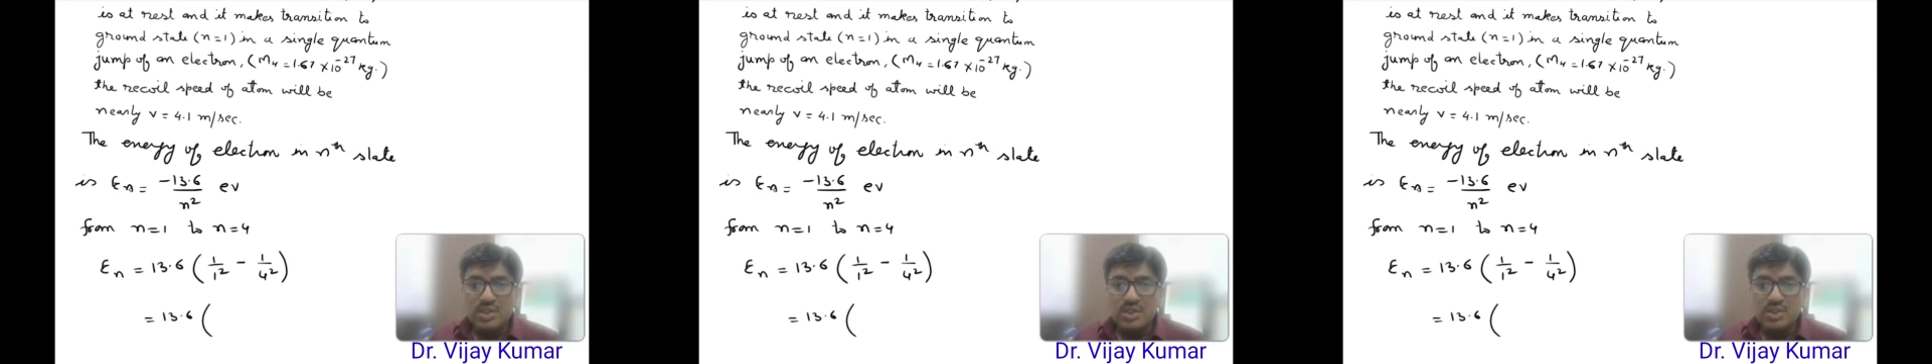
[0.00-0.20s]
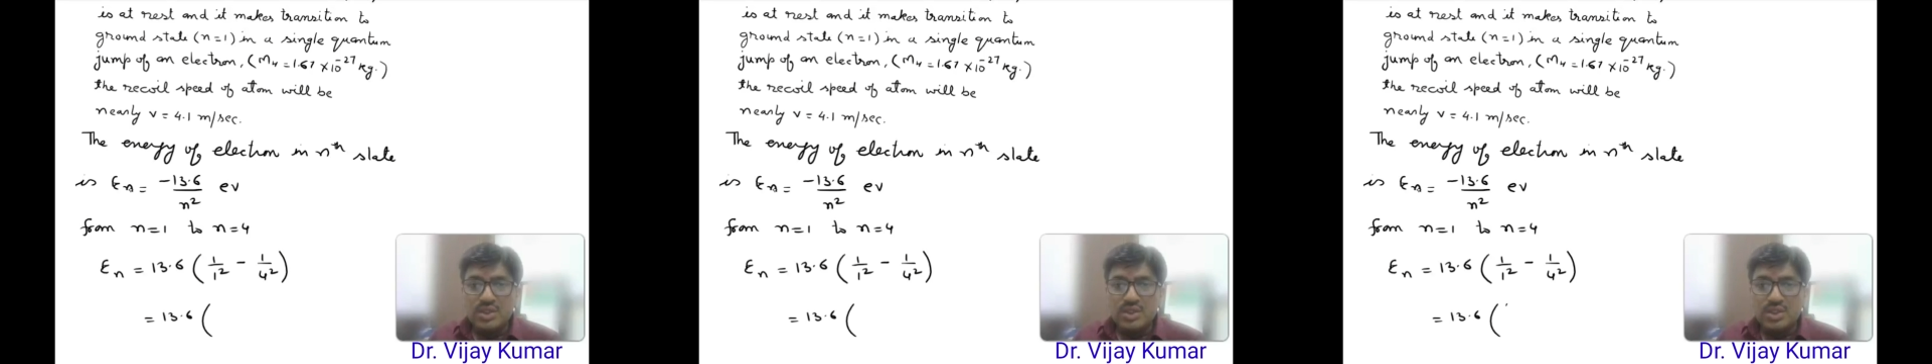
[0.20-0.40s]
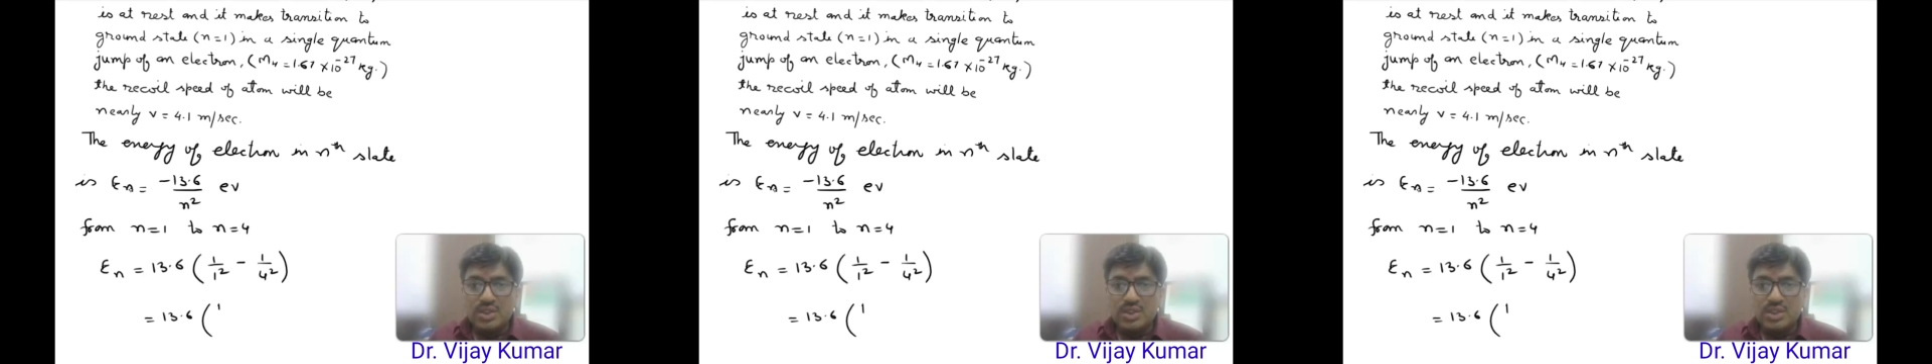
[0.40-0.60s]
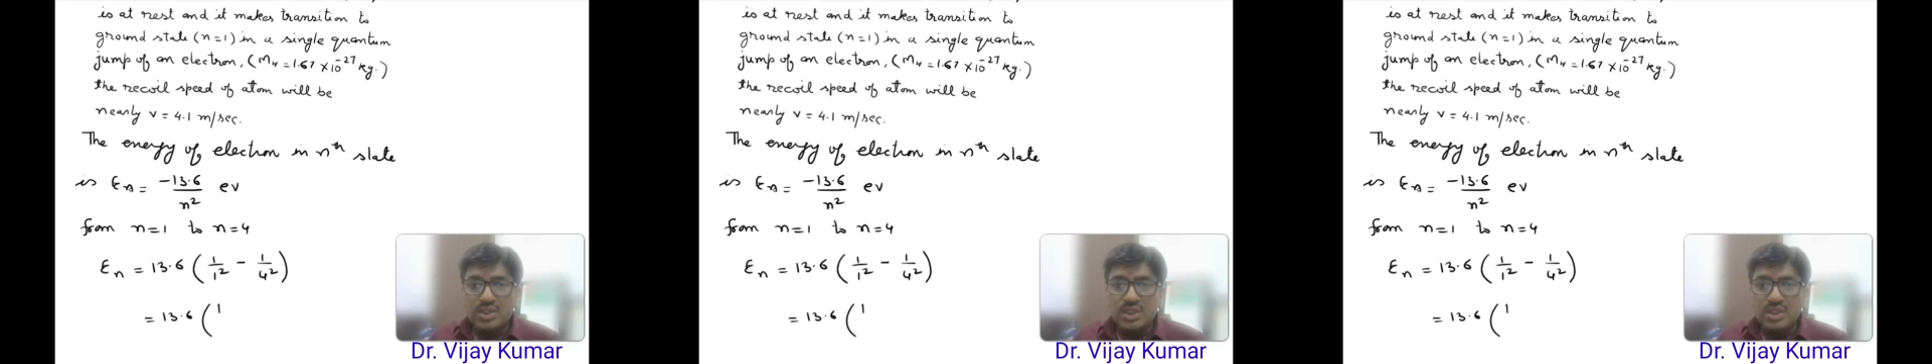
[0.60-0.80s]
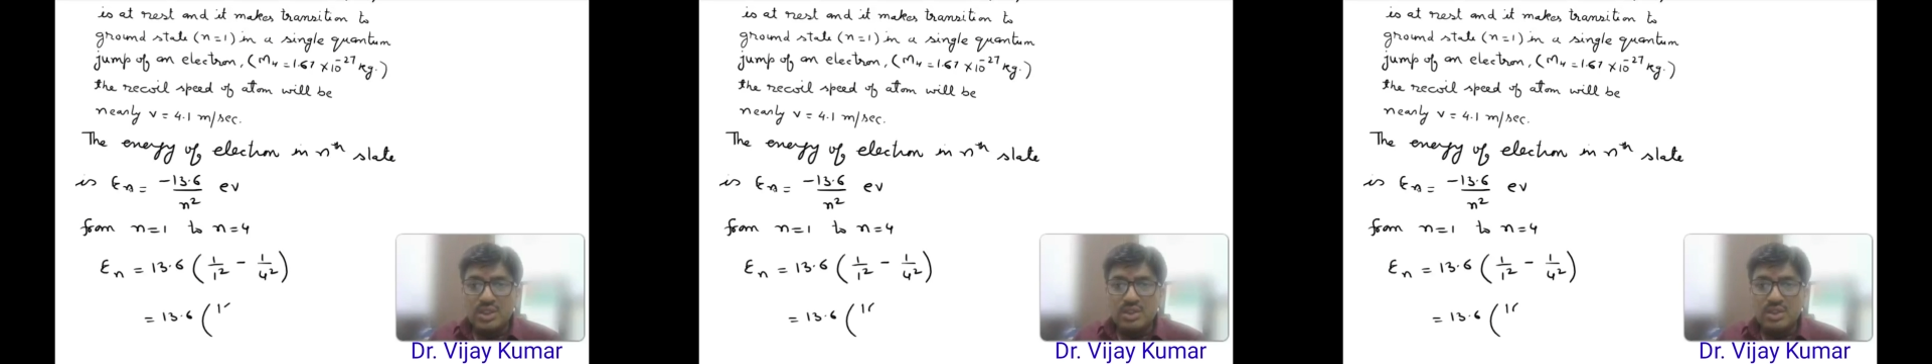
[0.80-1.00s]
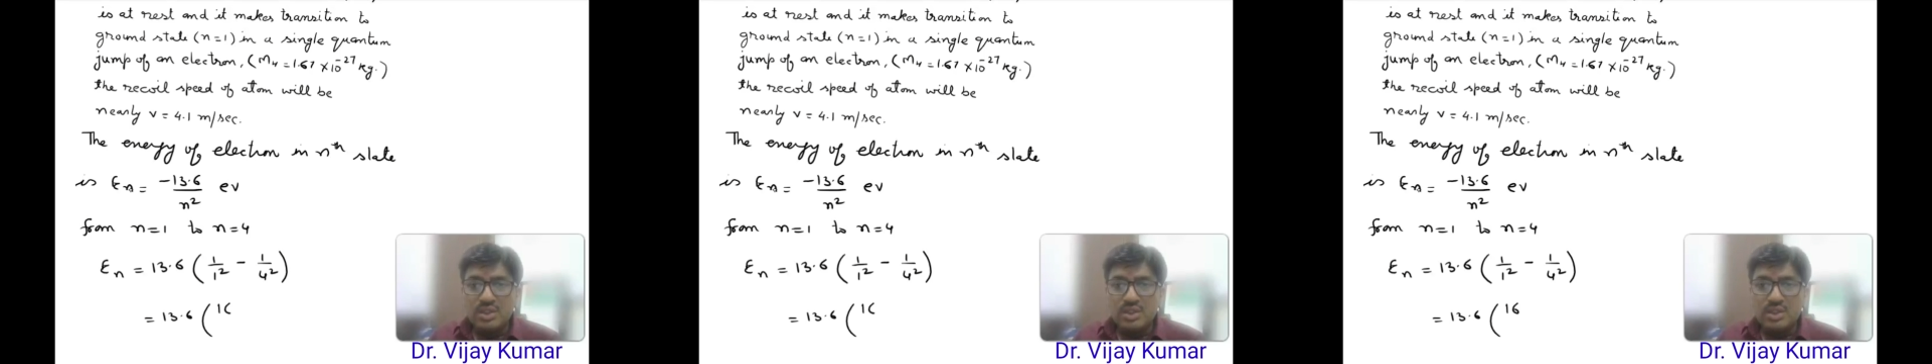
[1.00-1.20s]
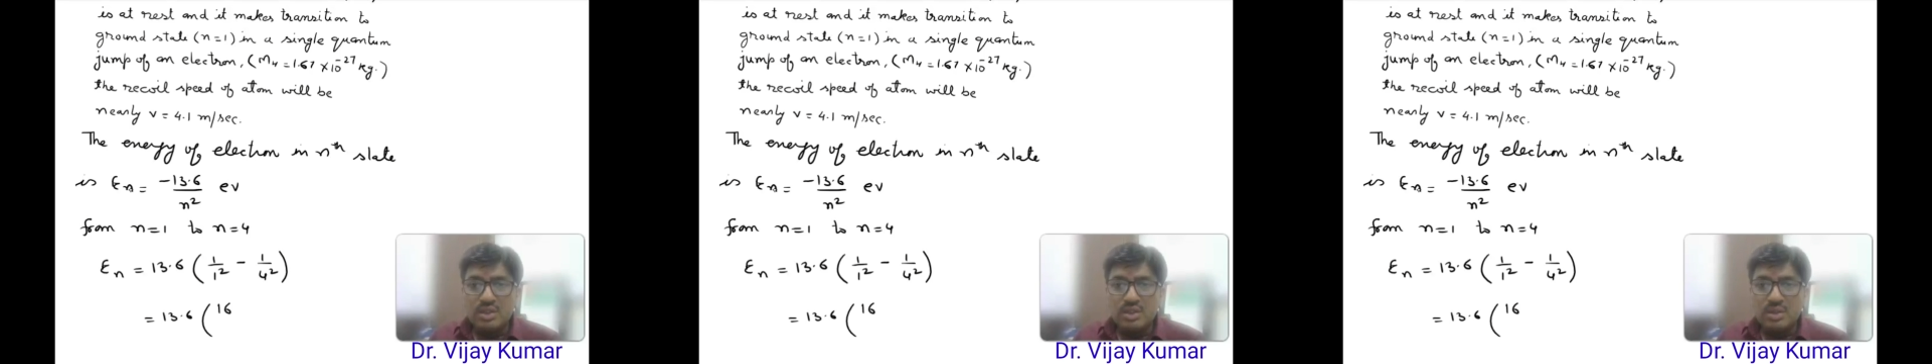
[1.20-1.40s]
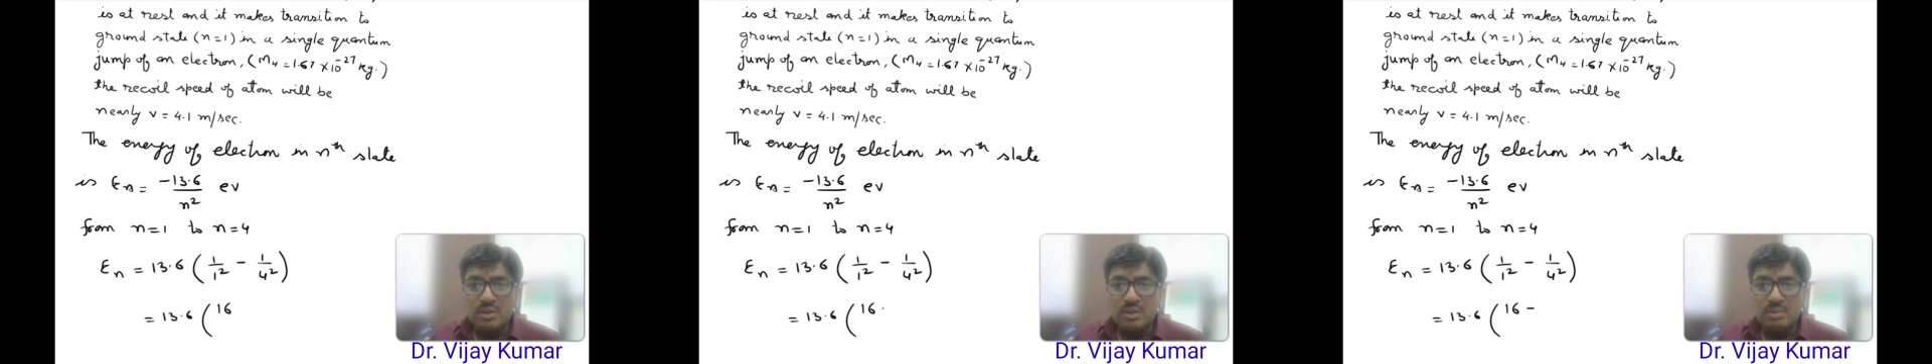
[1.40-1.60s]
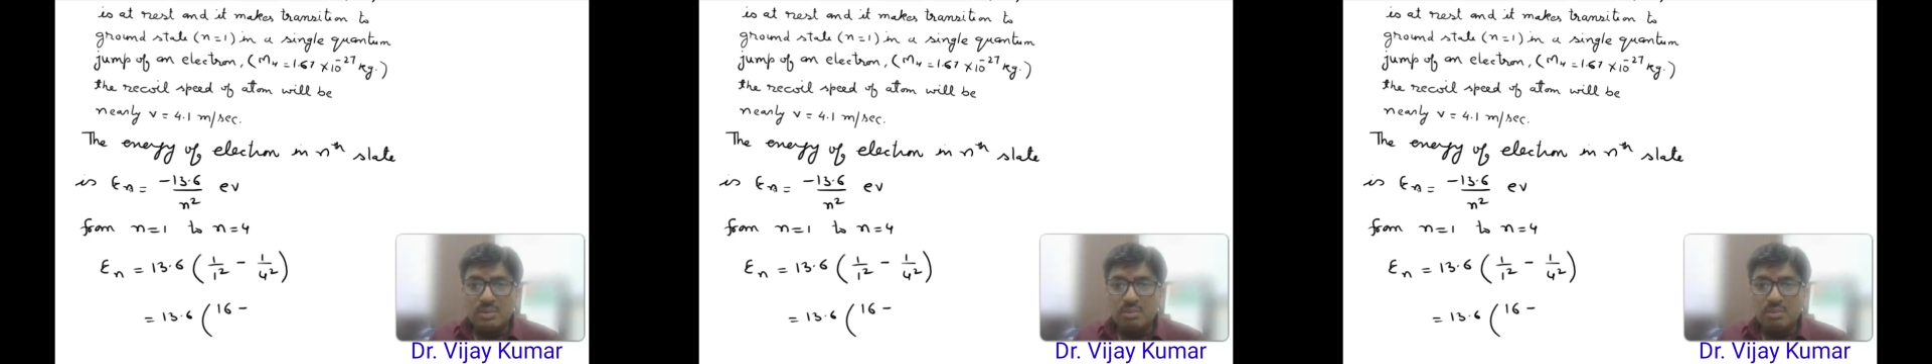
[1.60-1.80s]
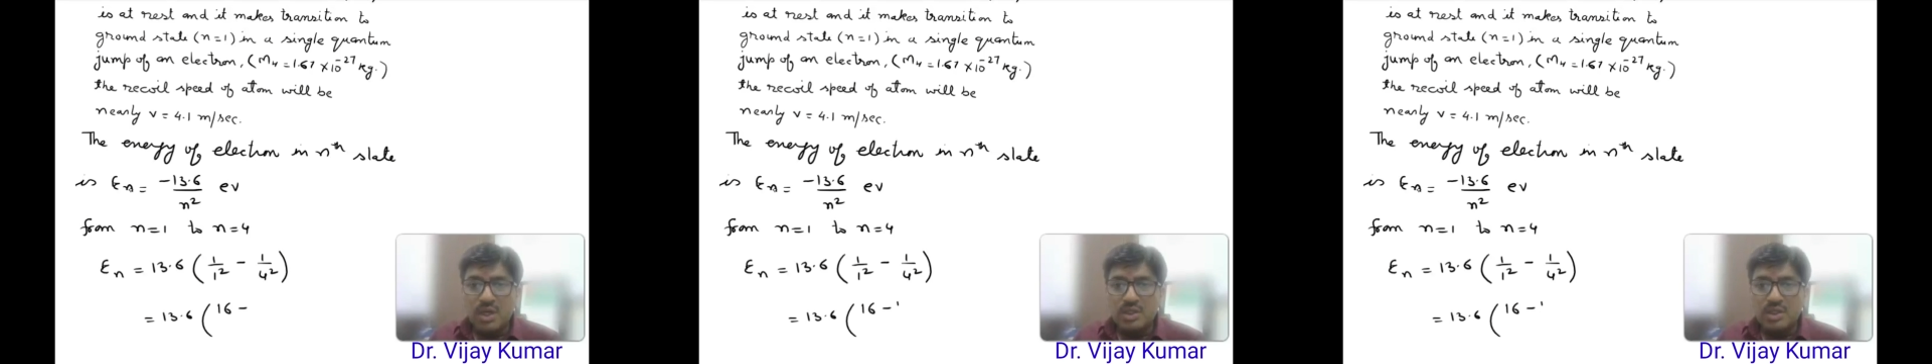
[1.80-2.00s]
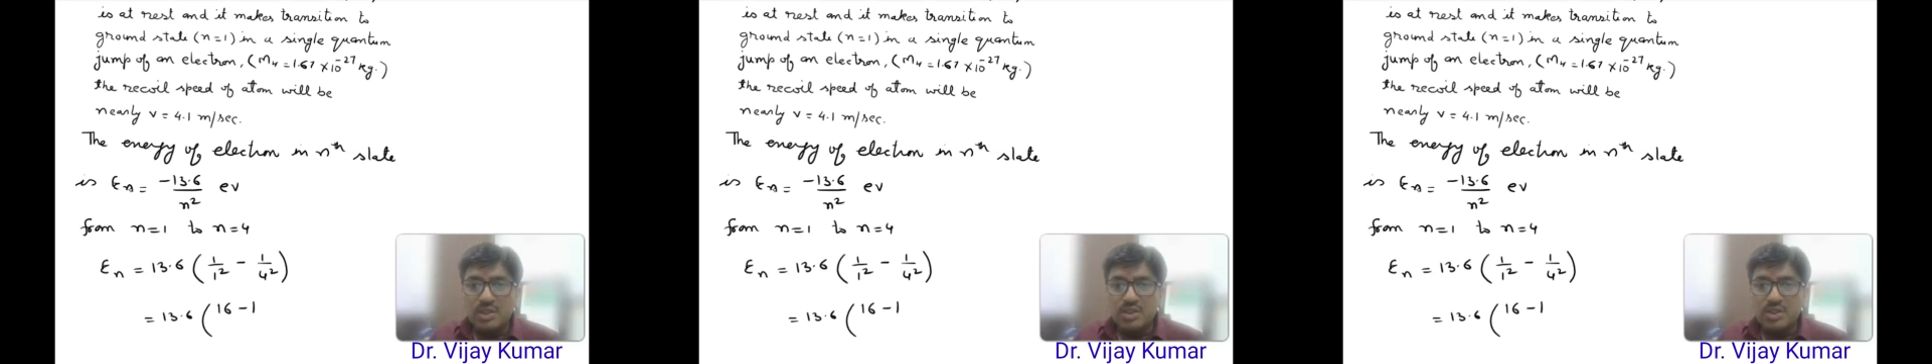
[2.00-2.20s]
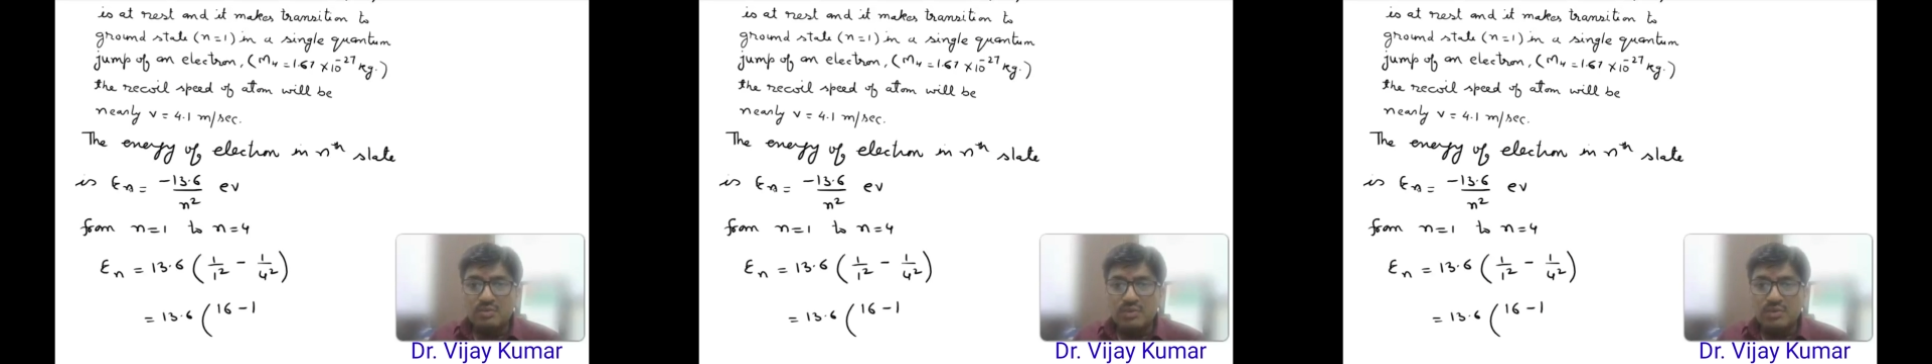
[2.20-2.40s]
16 minus